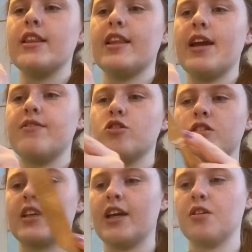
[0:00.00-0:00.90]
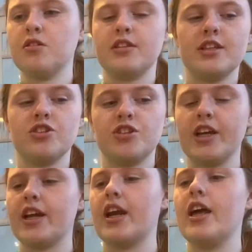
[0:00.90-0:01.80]
They've just killed this
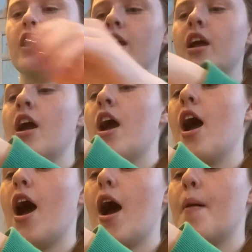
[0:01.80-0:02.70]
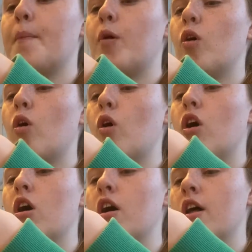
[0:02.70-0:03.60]
chicken and
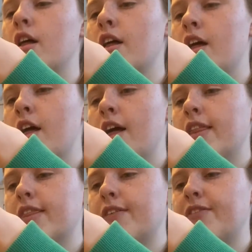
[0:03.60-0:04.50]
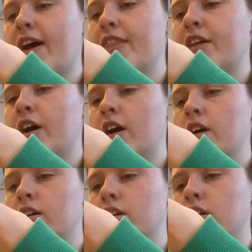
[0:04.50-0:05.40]
put the feather
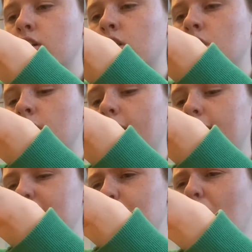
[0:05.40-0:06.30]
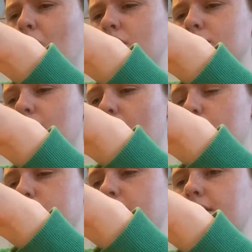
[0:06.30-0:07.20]
in the box. I
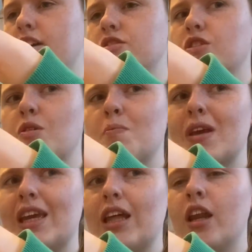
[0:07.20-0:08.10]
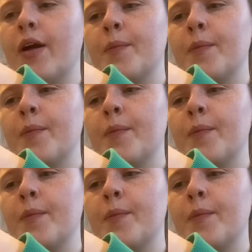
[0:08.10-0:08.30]
was like, that's so mean.